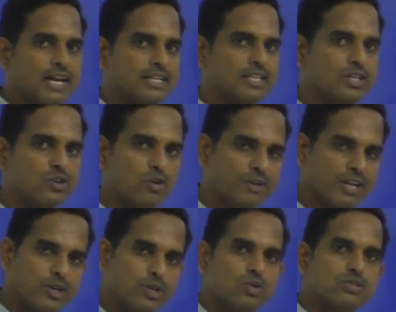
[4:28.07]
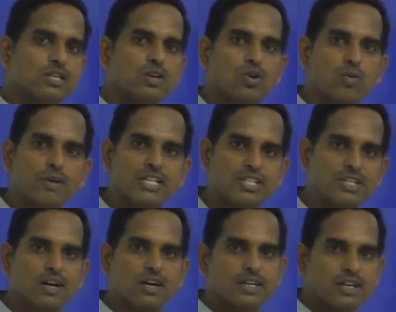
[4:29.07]
Either you can use the row
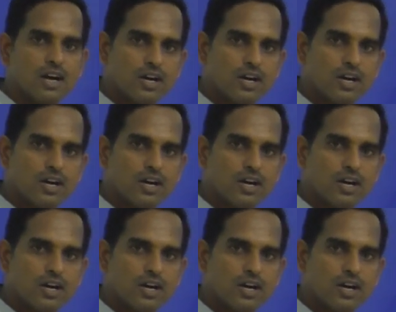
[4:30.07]
measure order